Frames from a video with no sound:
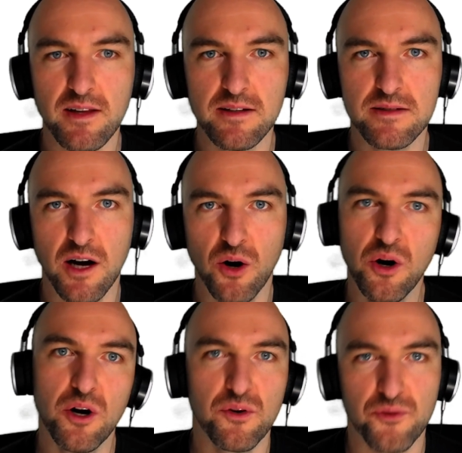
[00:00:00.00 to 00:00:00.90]
So
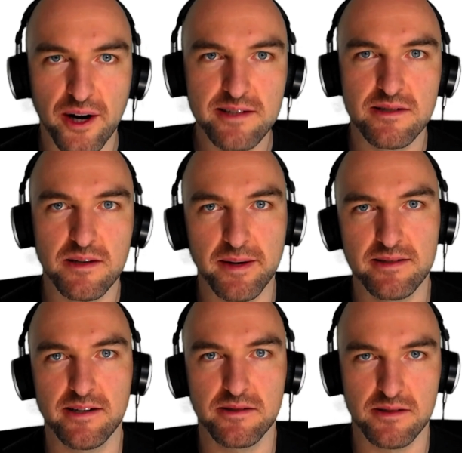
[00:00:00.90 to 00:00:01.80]
for us, the
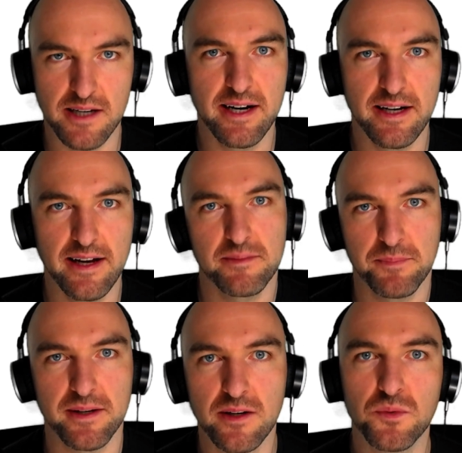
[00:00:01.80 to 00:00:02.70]
semester hasn't started yet,
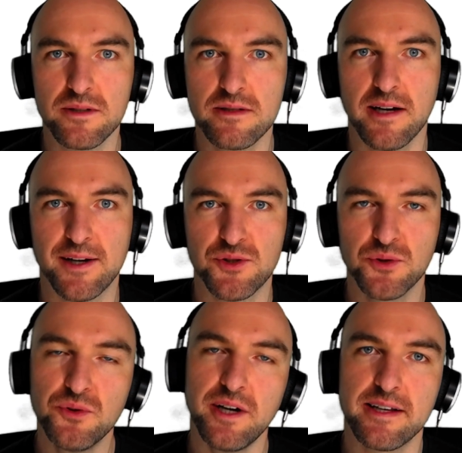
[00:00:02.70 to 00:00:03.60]
but it will start
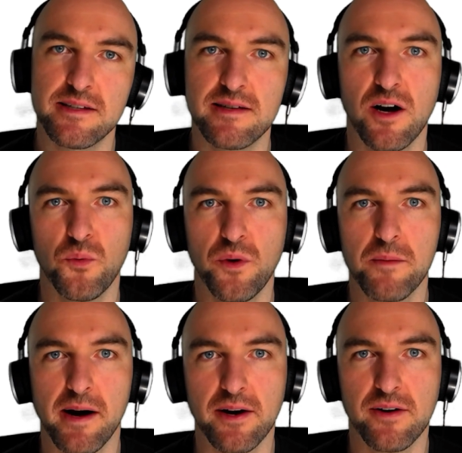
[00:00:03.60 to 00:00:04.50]
soon. And so we're
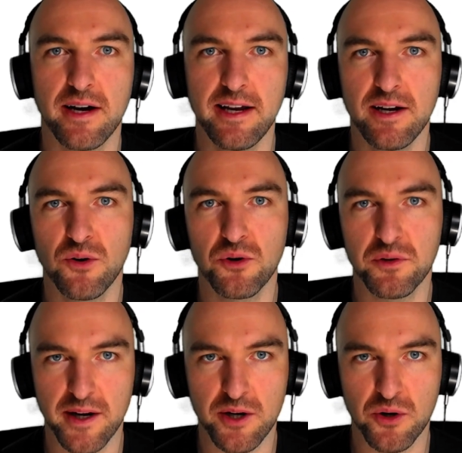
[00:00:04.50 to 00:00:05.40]
migrating all
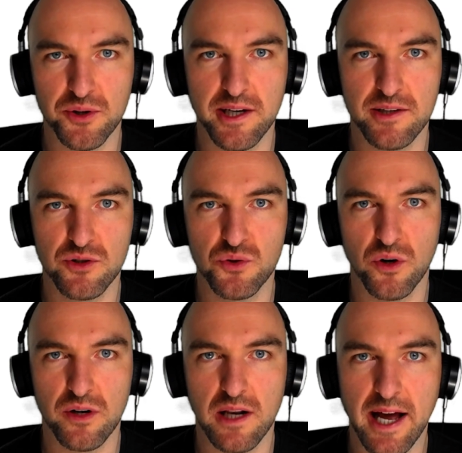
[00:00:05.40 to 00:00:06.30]
of our content to
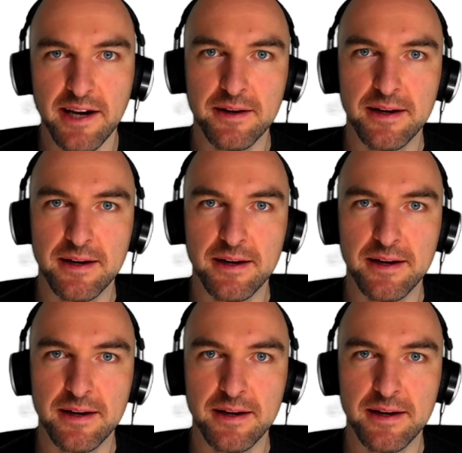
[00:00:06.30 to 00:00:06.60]
online.